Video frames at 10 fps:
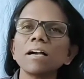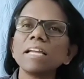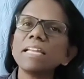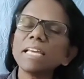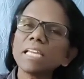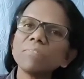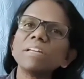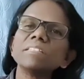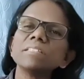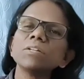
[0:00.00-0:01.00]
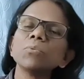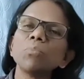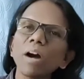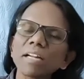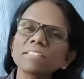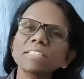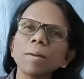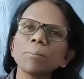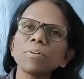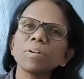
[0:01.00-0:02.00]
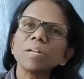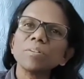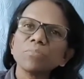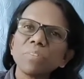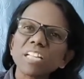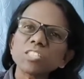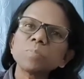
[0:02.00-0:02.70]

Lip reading: in a given water sample for a